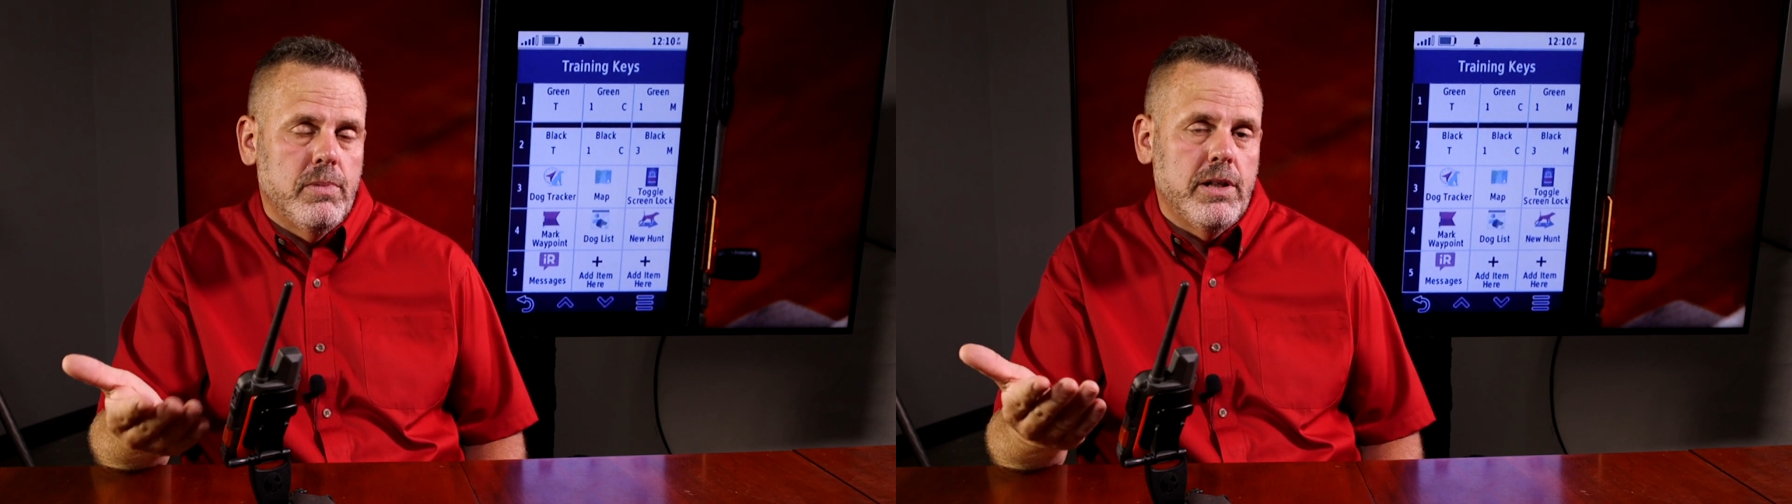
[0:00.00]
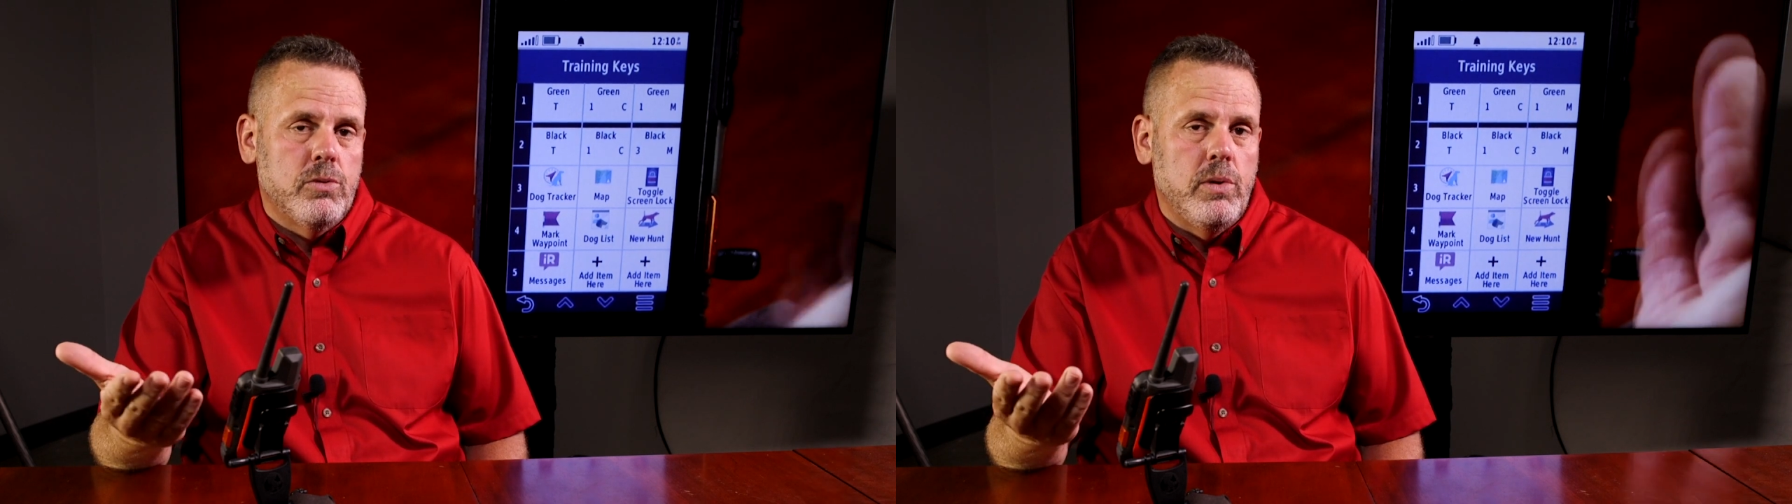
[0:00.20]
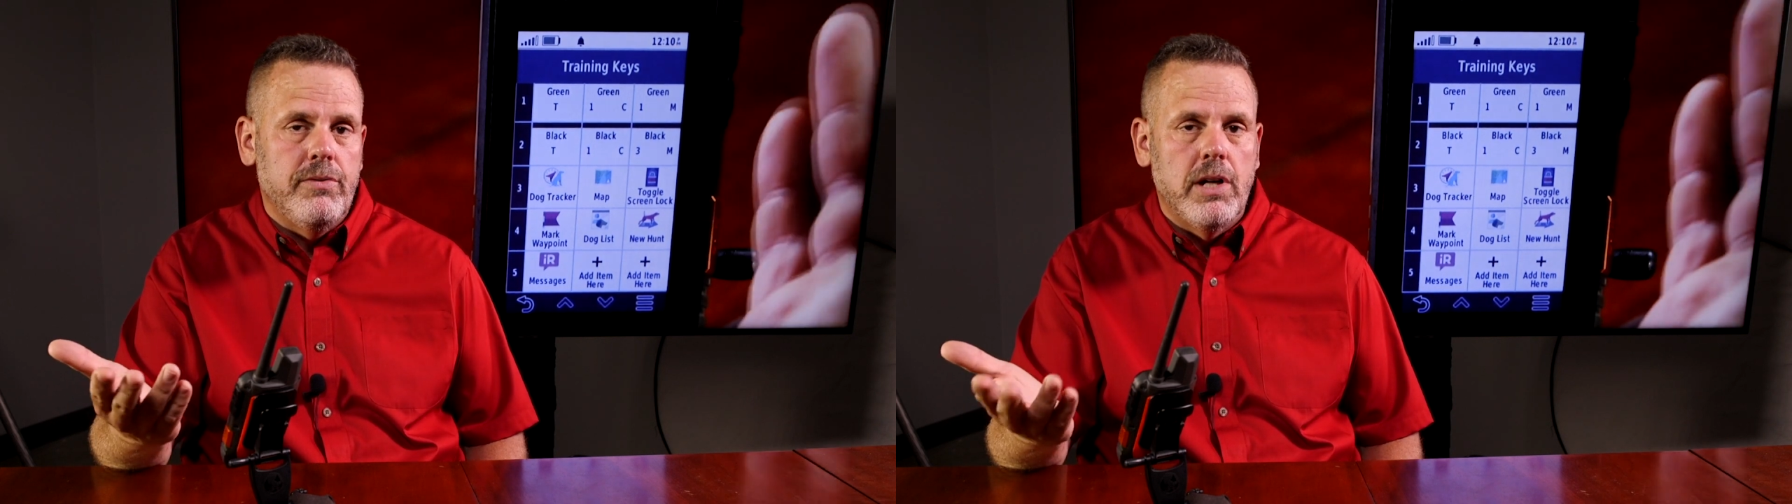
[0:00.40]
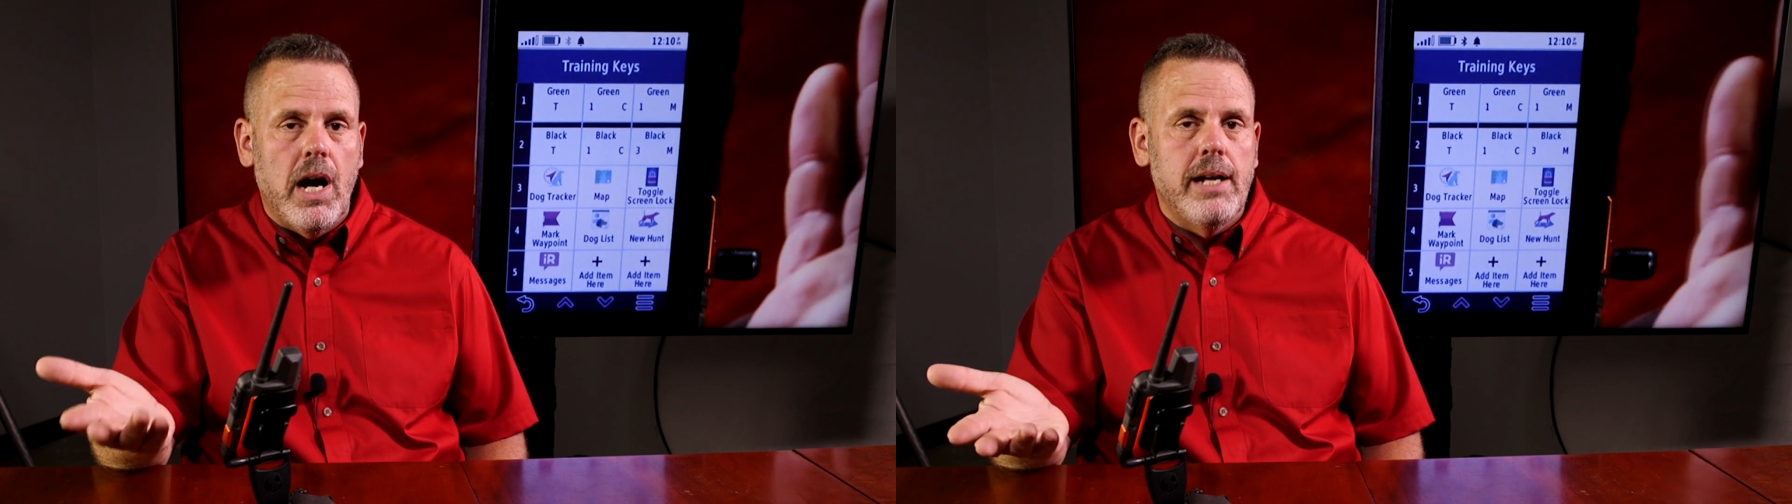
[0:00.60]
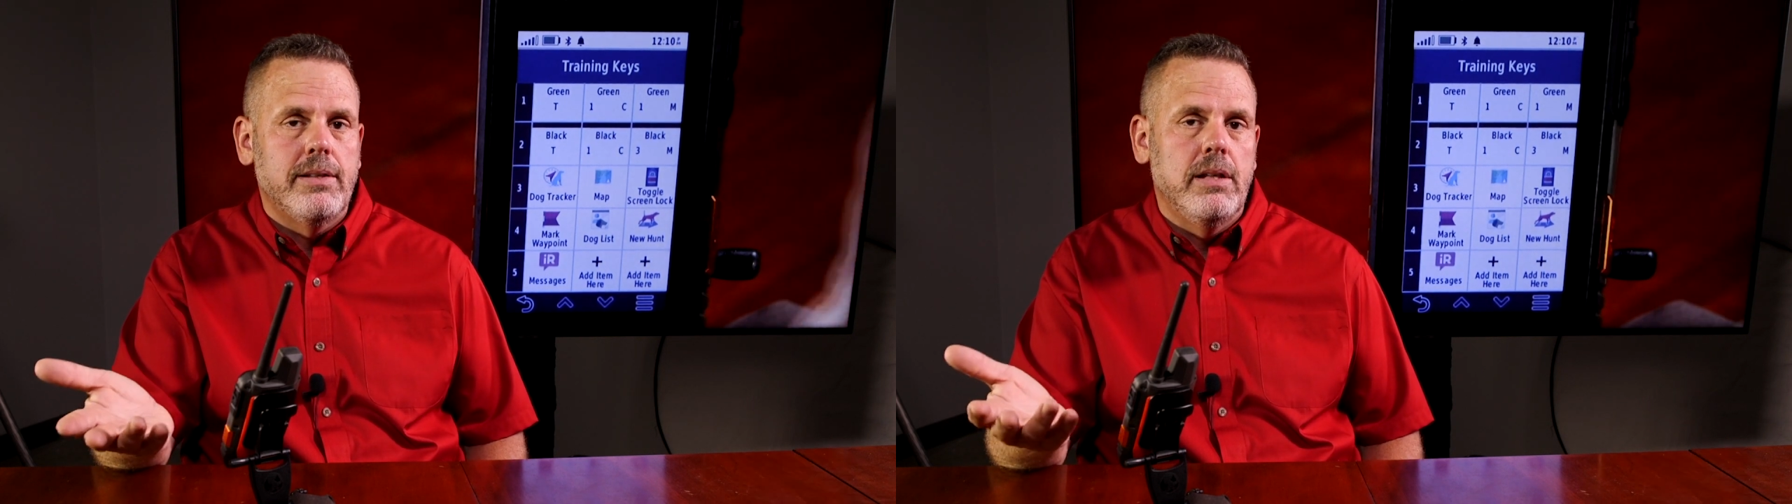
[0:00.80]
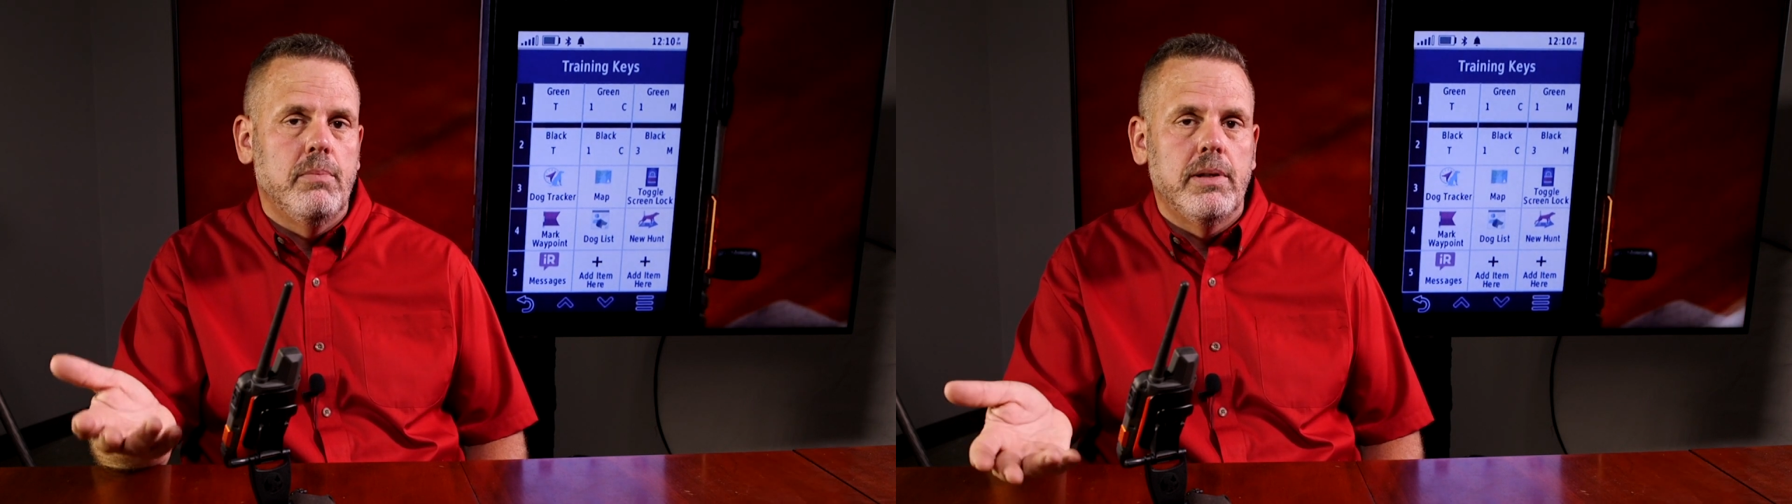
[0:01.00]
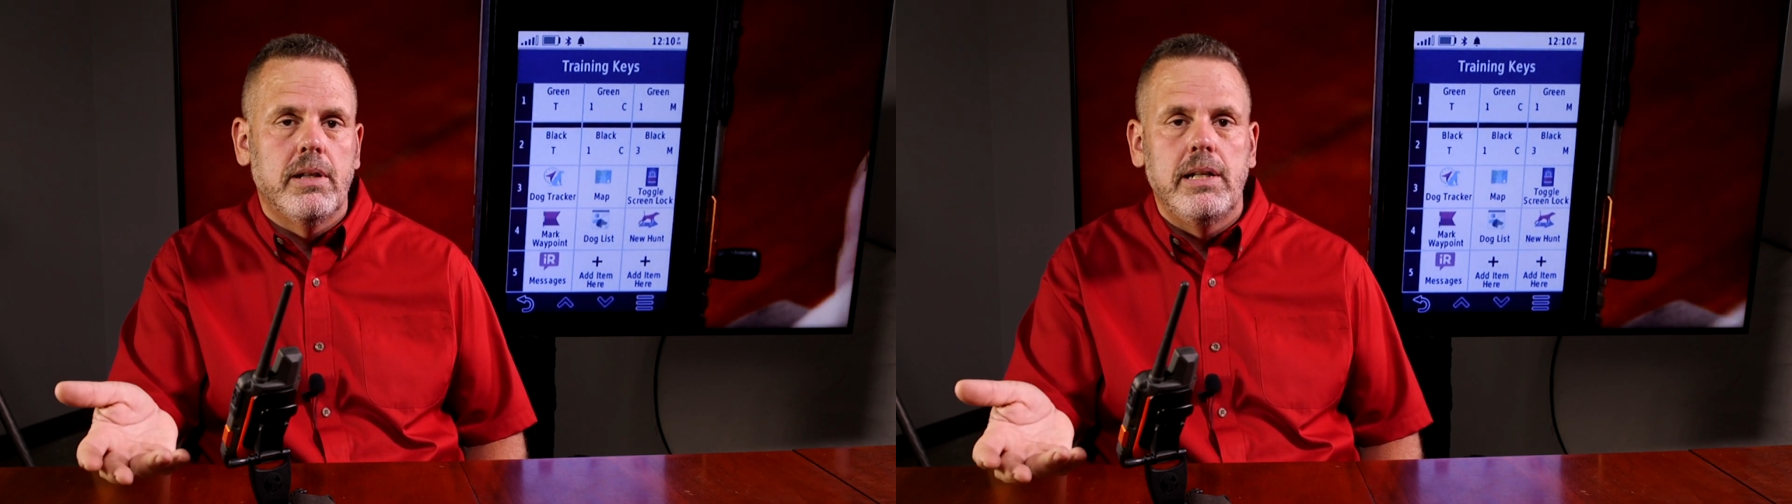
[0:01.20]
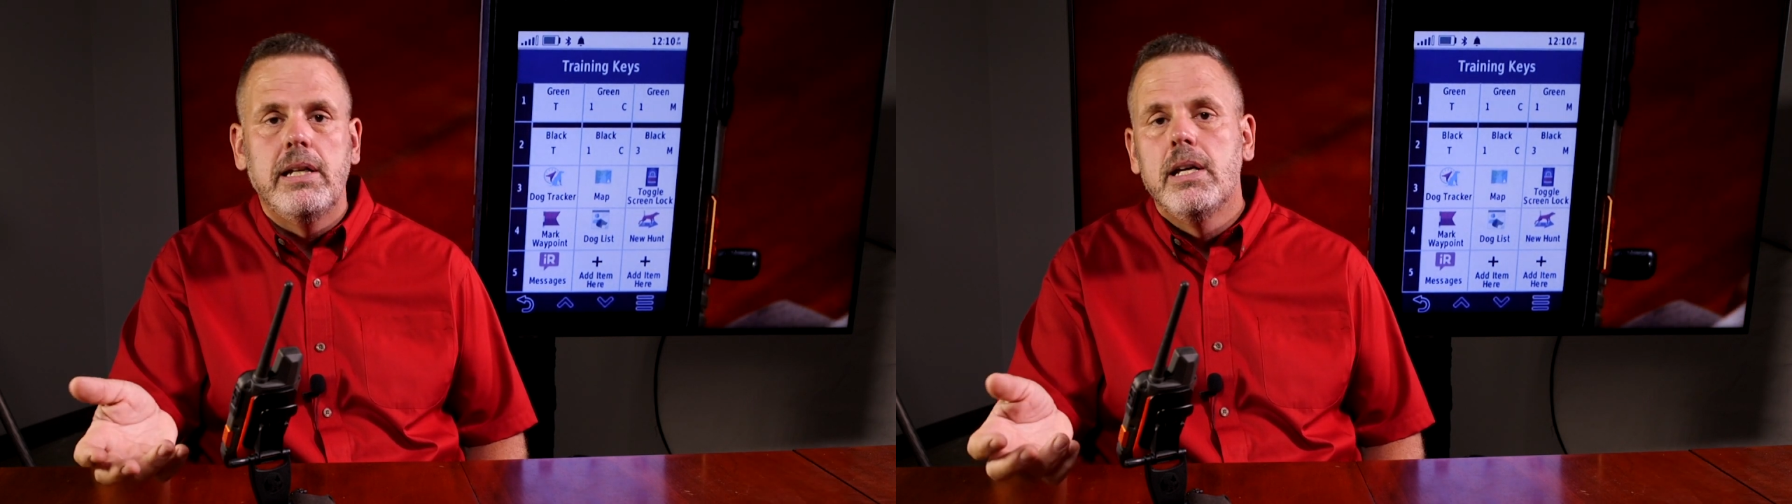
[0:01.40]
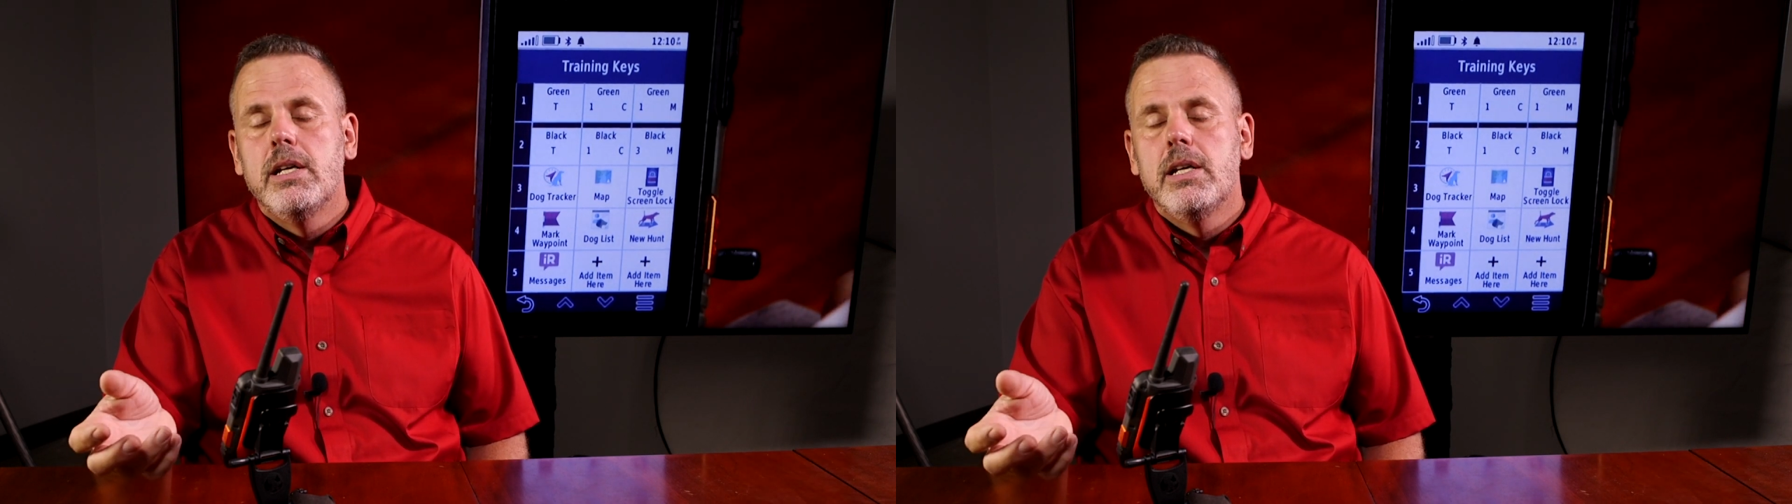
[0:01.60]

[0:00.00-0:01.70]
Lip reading: because we've got the ability